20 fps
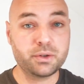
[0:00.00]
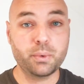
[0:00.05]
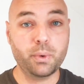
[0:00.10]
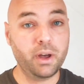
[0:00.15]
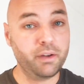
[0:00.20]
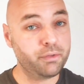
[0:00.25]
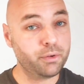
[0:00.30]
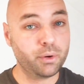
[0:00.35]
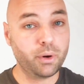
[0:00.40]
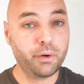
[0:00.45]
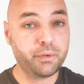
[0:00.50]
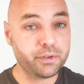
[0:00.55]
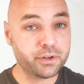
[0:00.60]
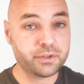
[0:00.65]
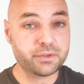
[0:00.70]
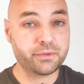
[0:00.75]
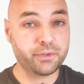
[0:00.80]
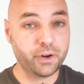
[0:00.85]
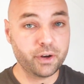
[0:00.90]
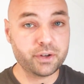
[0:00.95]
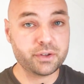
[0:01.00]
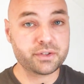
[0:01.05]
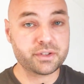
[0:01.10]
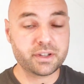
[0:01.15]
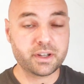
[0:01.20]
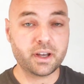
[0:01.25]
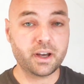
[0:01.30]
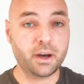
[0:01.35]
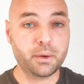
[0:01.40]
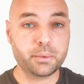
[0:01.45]
it's whoever offers
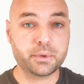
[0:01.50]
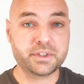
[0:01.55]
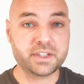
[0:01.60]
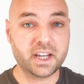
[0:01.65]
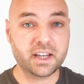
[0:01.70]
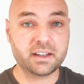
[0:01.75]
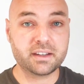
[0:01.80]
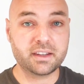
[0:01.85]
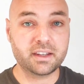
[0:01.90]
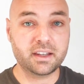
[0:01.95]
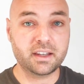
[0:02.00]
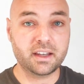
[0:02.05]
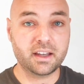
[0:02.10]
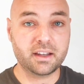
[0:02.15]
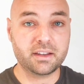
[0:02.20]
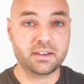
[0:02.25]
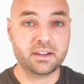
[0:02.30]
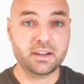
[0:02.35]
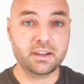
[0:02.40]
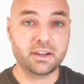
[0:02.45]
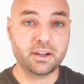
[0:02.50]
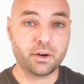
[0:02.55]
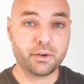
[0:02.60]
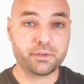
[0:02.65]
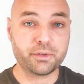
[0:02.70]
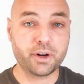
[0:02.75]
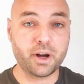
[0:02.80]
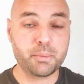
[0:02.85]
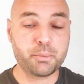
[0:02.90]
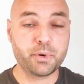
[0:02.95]
first that I will take the
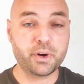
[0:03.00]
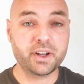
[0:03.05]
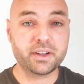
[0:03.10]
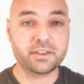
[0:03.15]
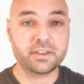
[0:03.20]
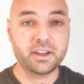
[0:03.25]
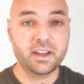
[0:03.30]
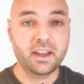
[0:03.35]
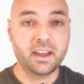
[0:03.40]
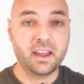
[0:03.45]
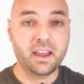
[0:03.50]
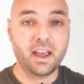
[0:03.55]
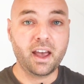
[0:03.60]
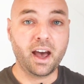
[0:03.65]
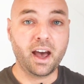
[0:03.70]
offer up with,